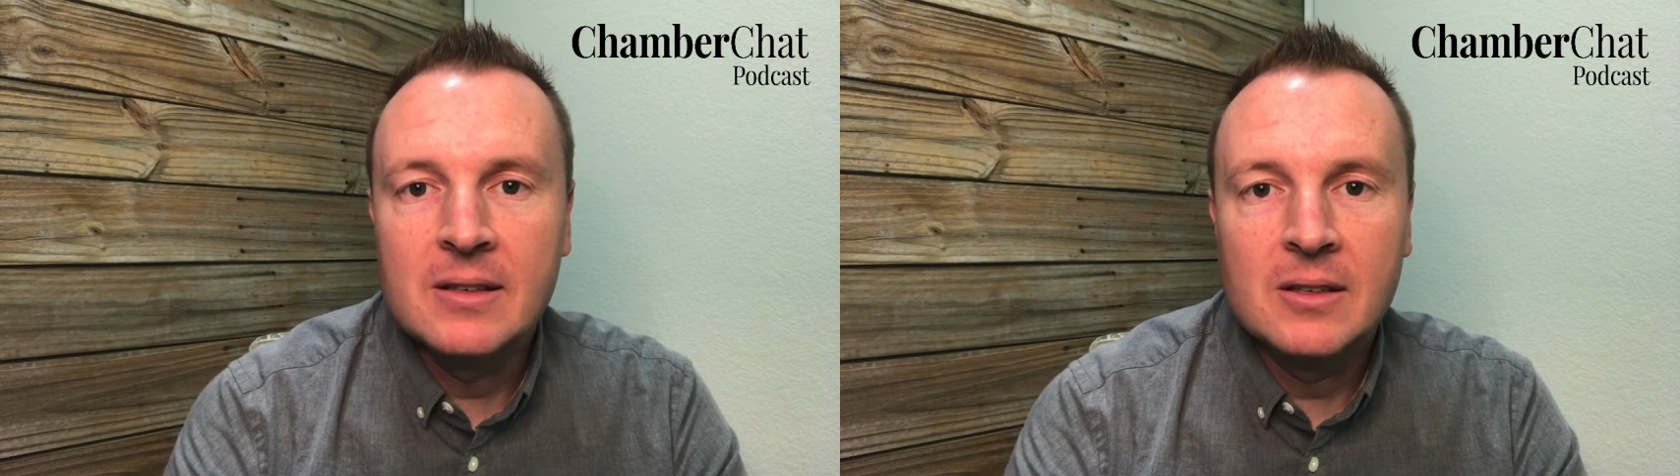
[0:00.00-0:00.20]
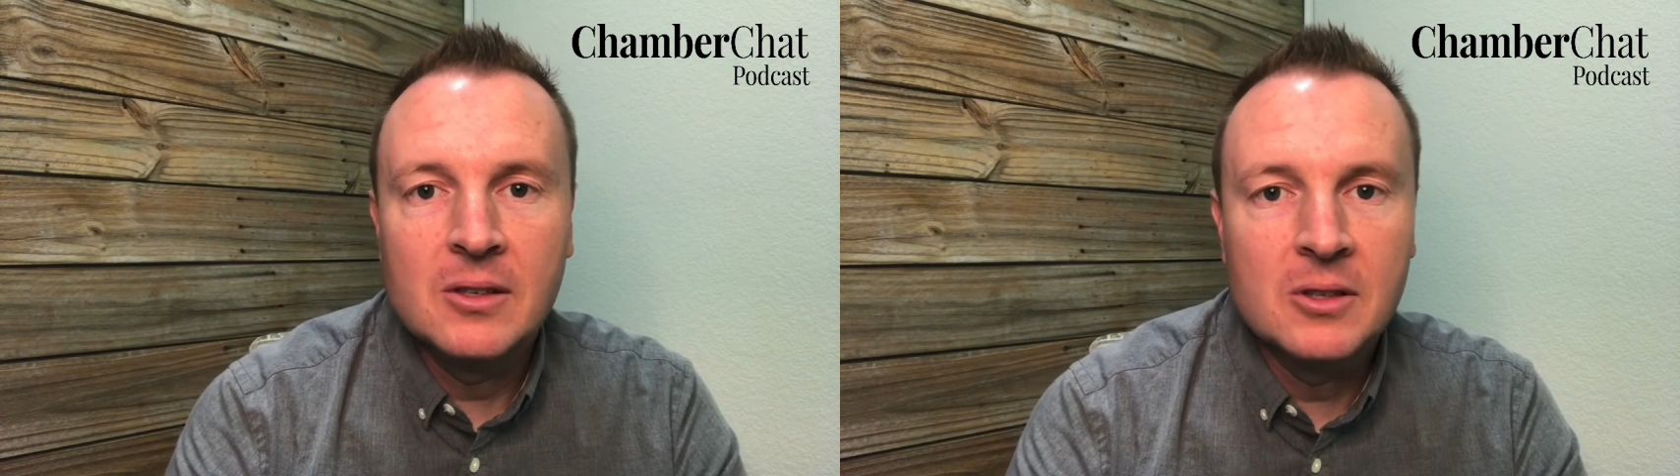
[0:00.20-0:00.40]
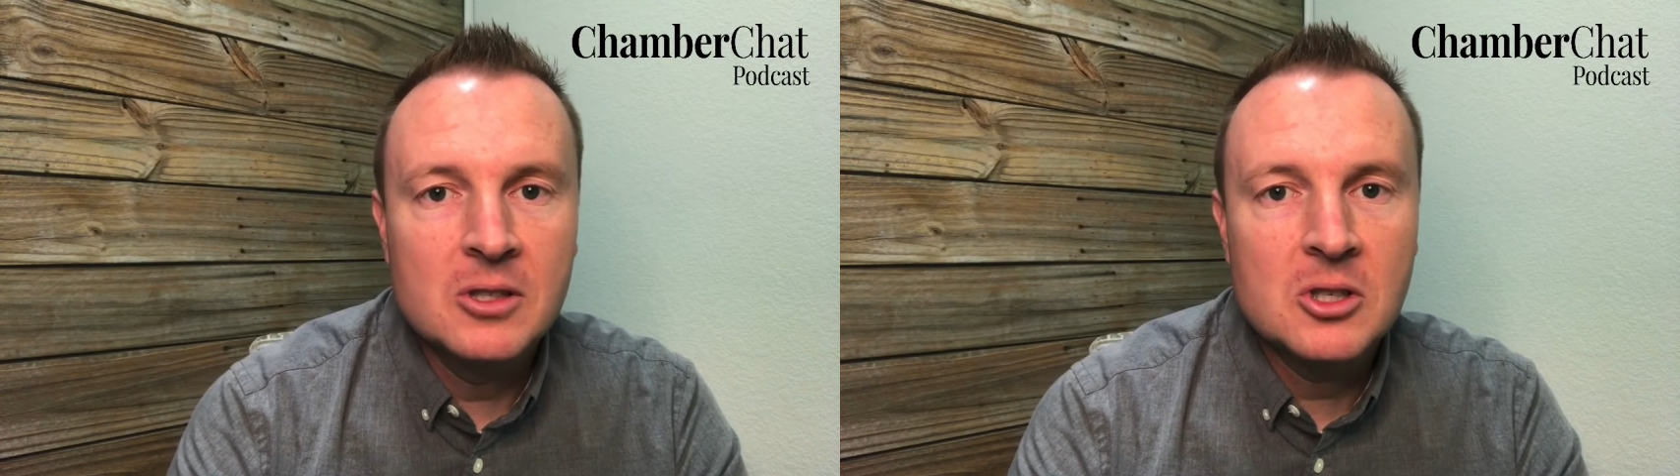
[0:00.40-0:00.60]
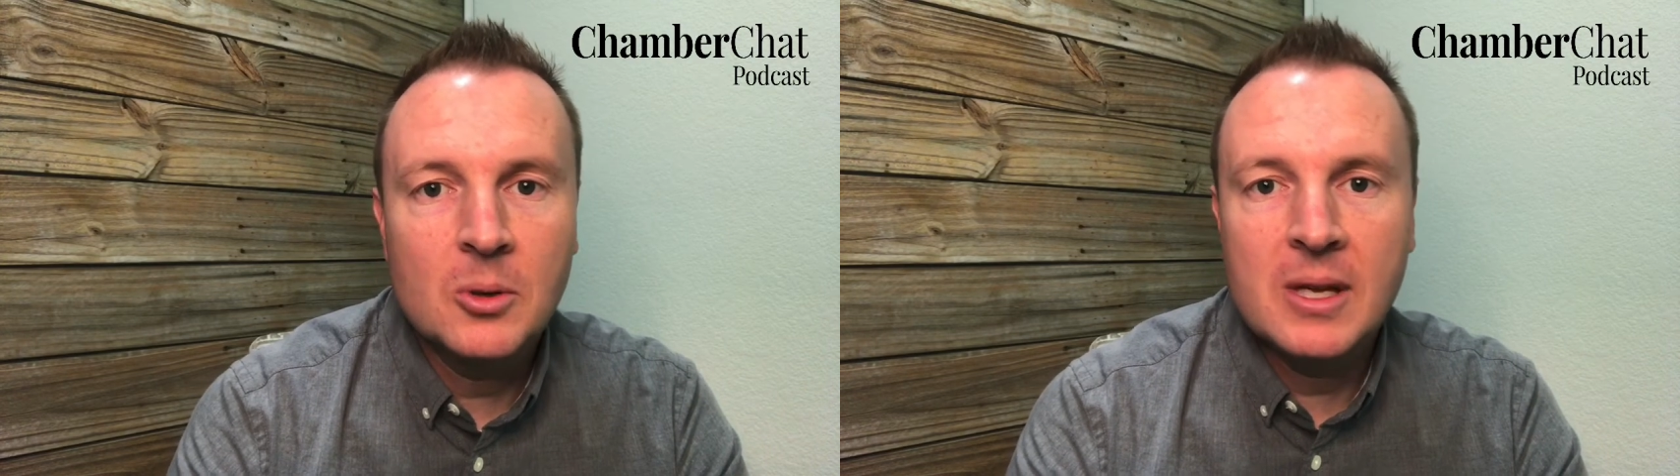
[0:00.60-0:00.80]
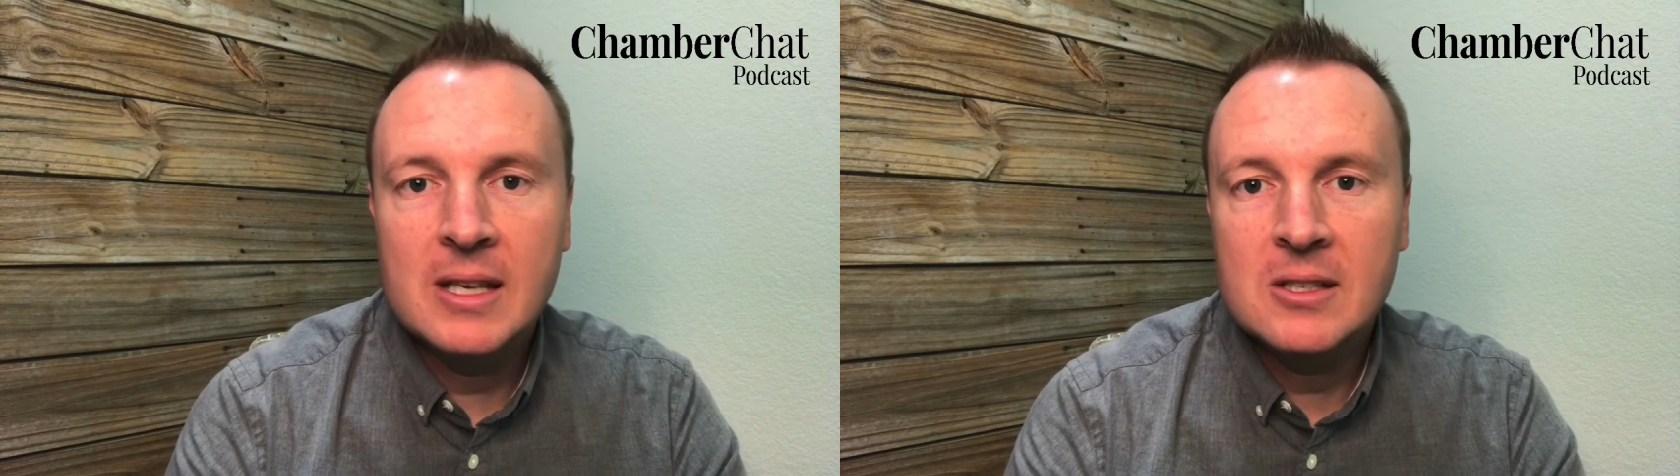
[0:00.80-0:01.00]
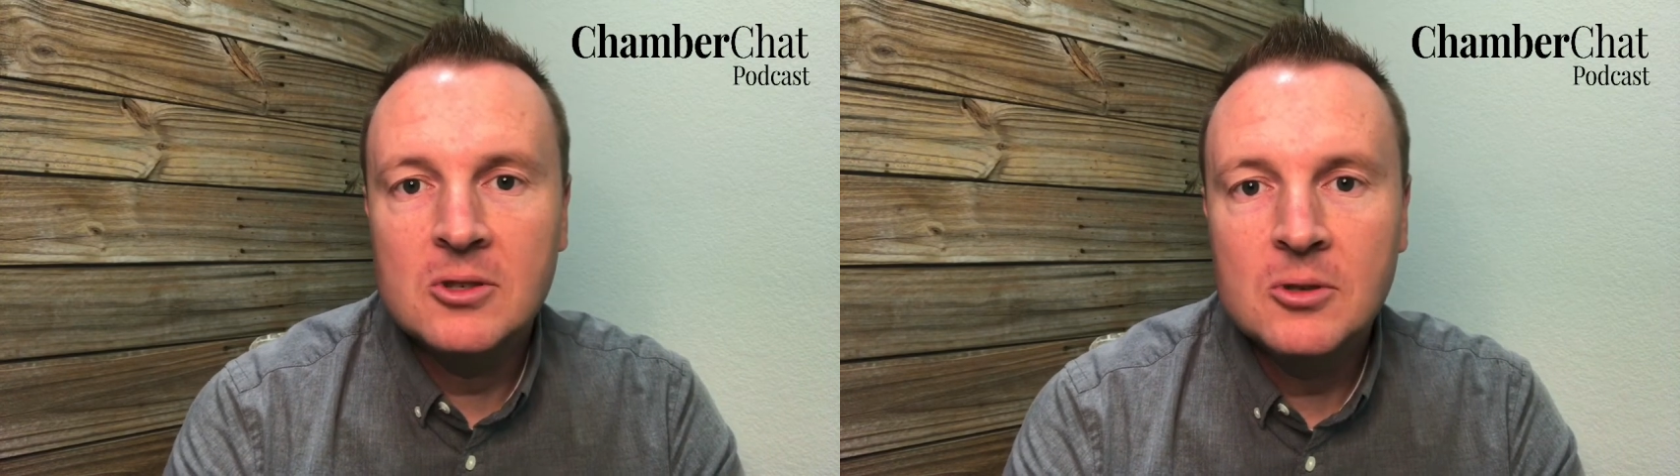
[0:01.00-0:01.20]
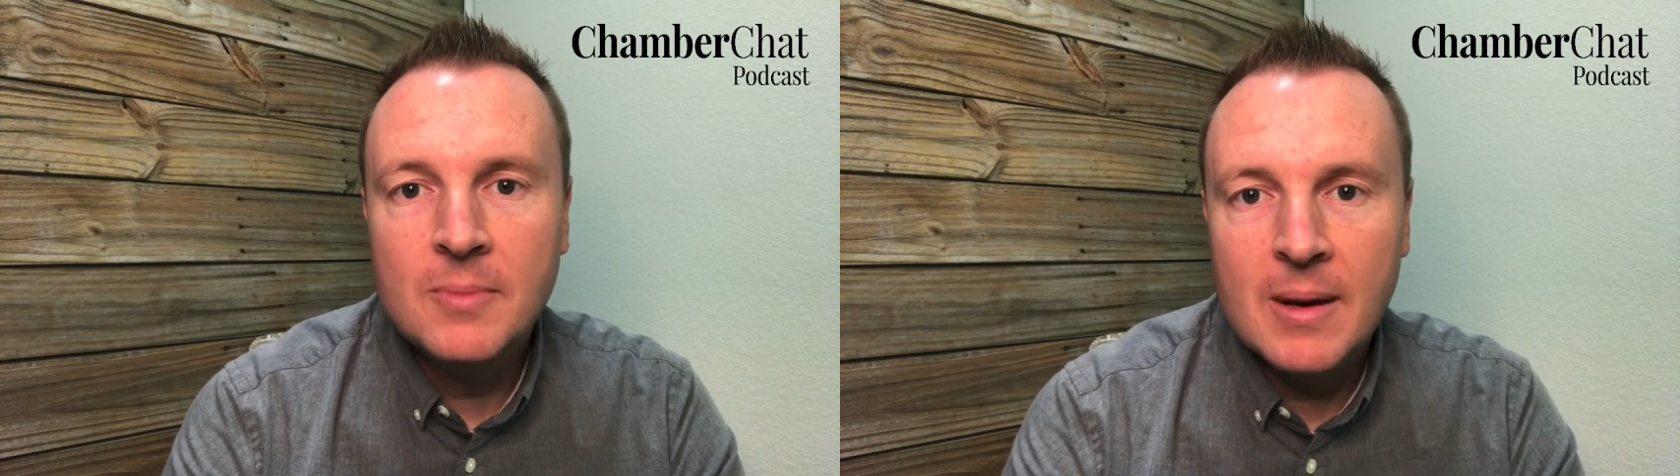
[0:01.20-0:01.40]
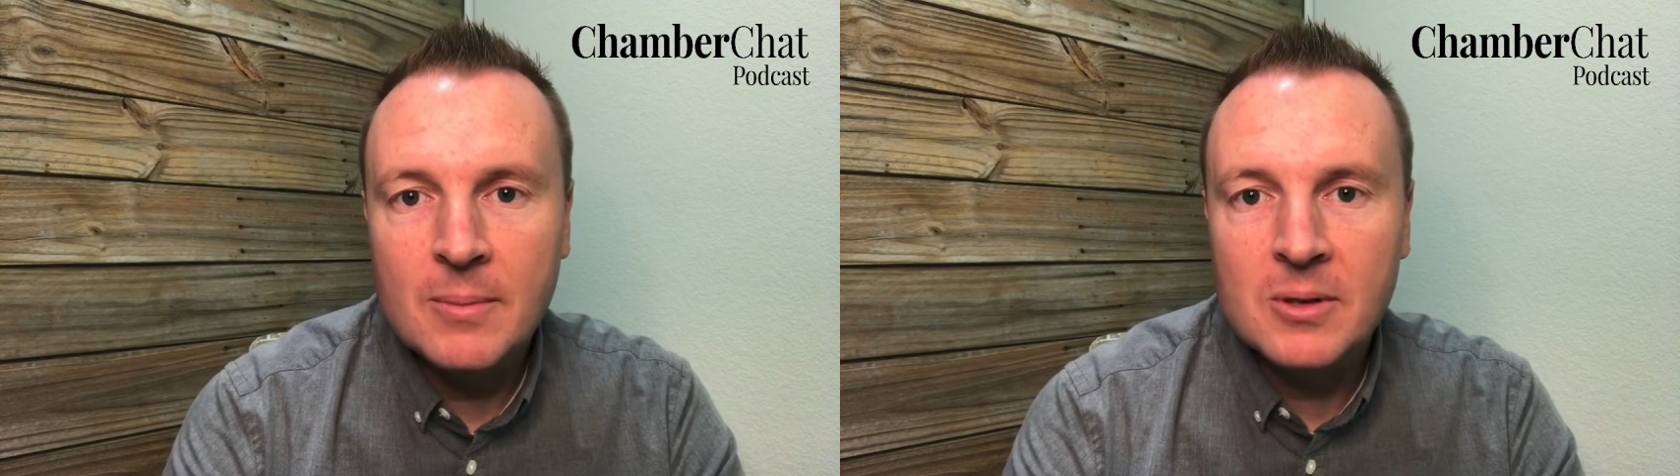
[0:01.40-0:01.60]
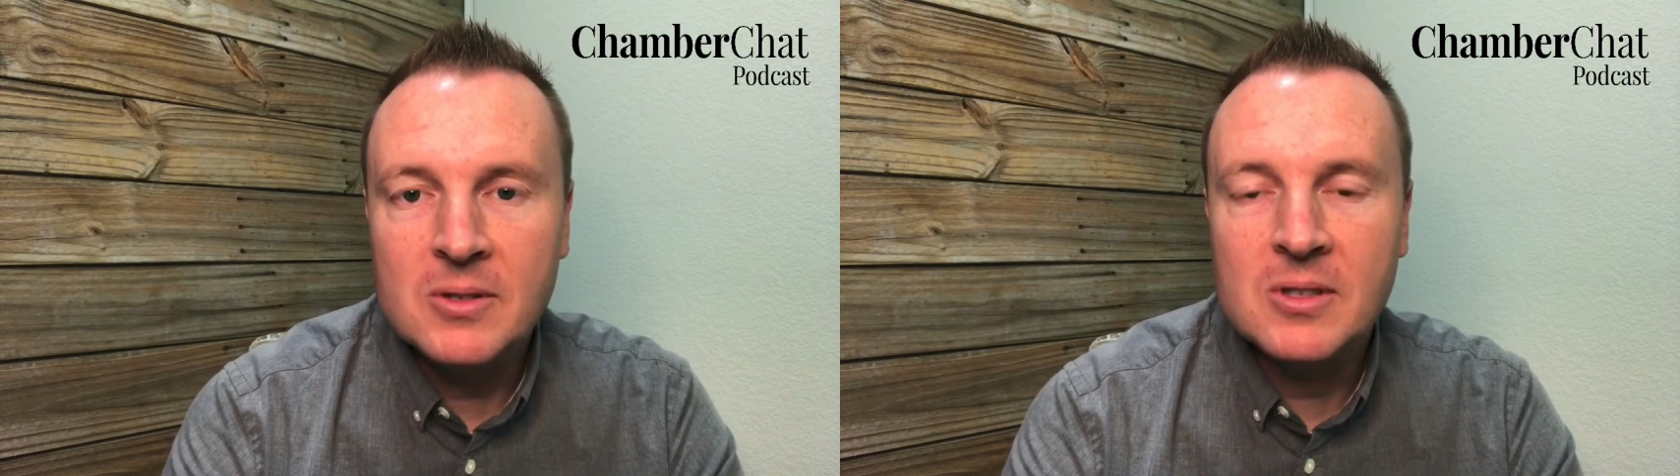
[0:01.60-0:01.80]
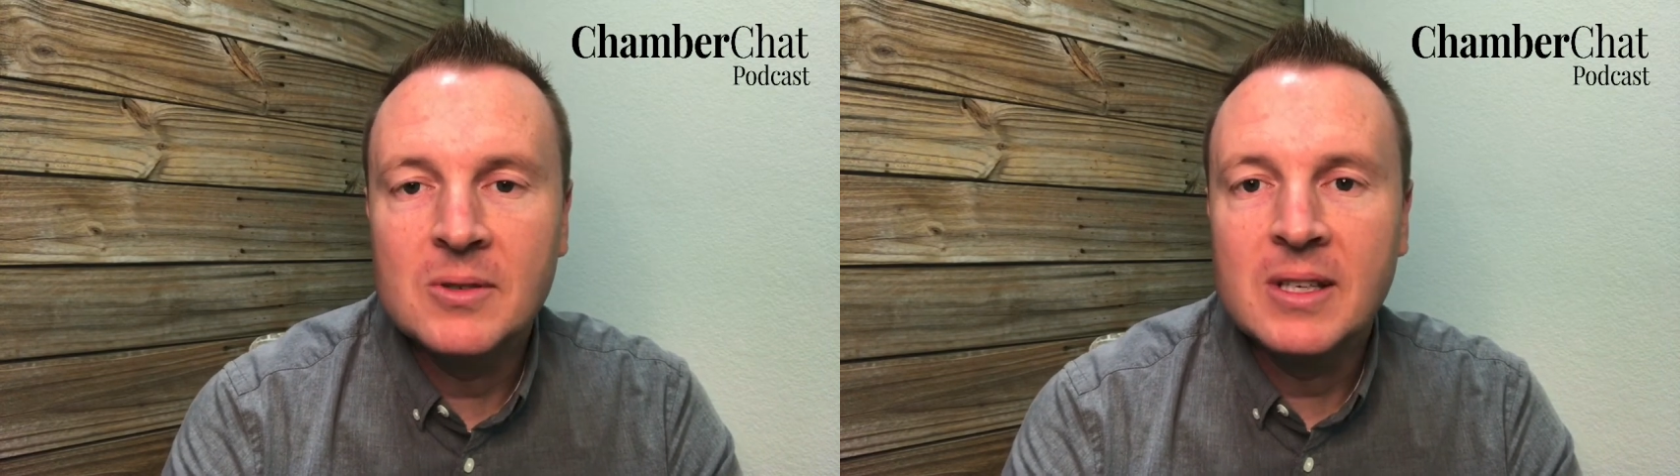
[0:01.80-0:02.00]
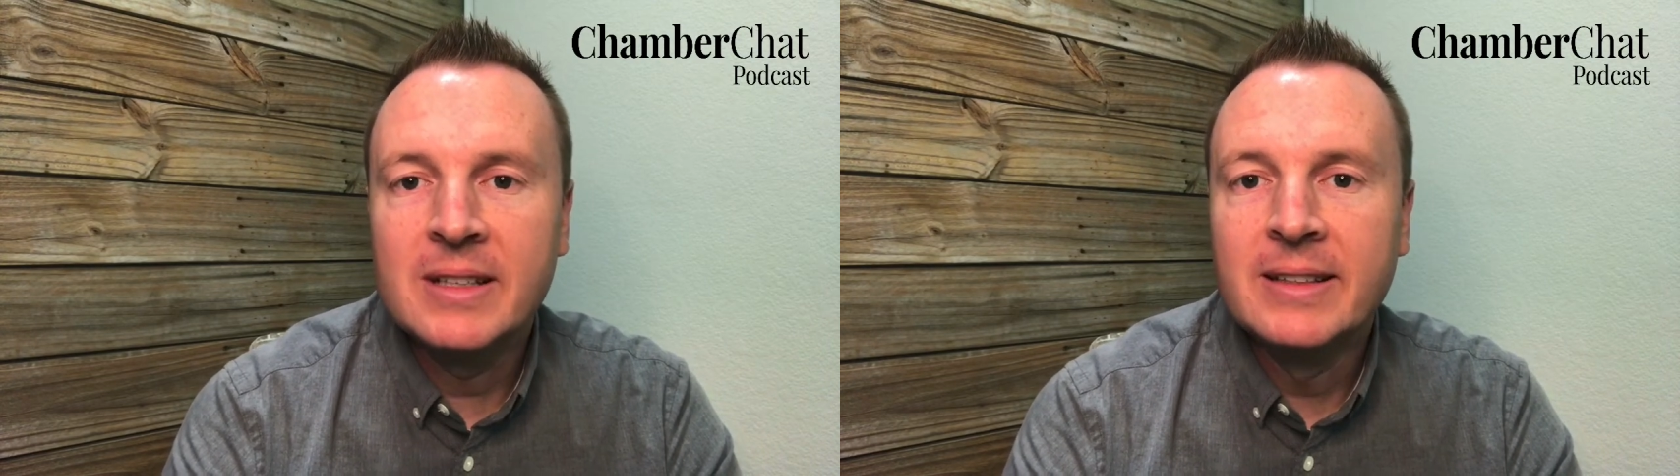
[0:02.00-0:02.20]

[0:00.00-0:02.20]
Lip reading: You can showcase new members. You can